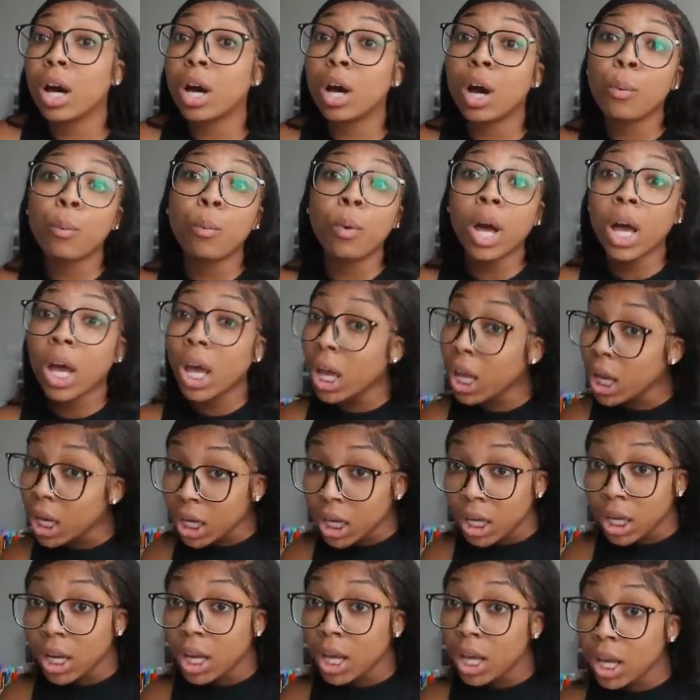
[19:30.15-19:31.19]
ka
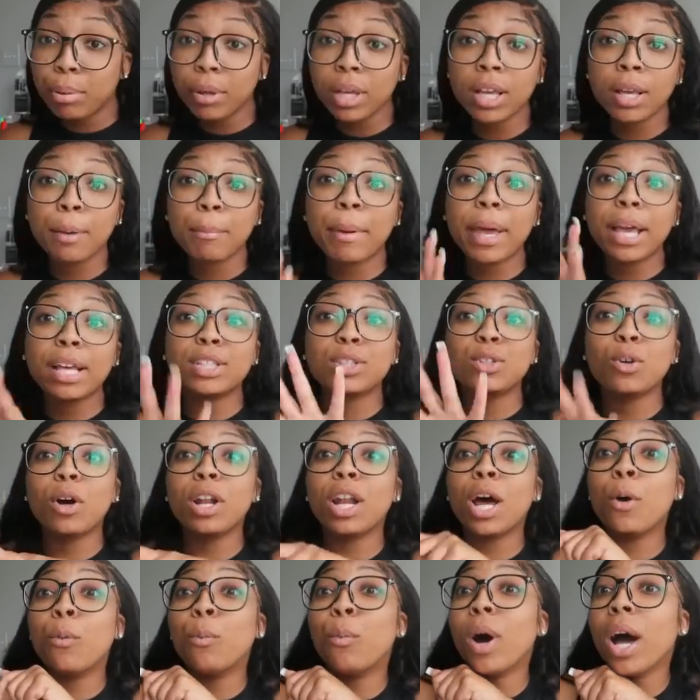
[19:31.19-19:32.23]
what? Bit based
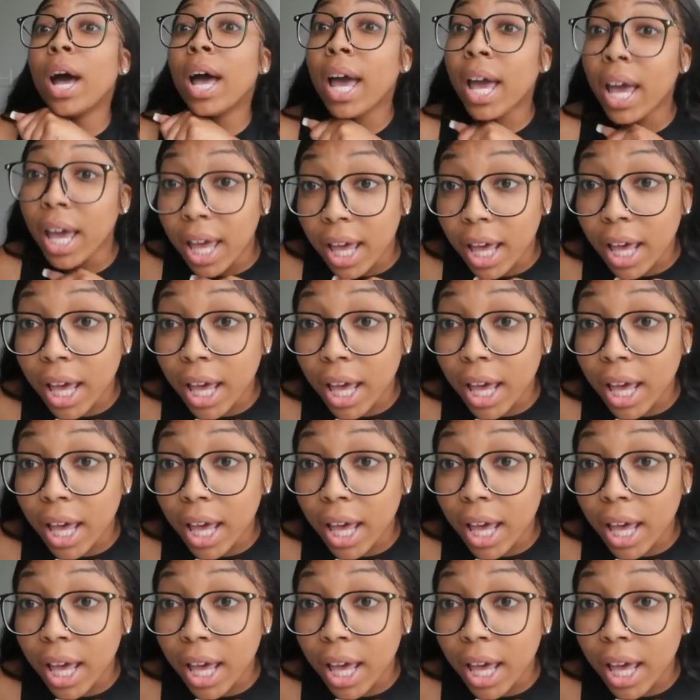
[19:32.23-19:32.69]
on a what?